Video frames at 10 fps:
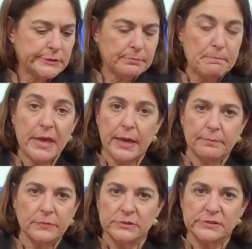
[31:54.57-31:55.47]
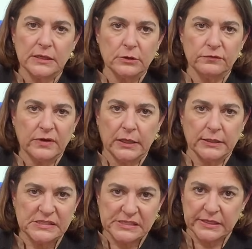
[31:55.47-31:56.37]
the settler
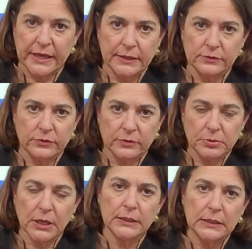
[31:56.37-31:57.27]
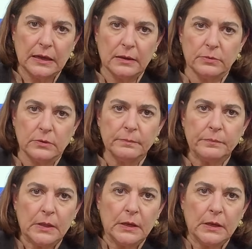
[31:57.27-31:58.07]
violence slander, the blood libel,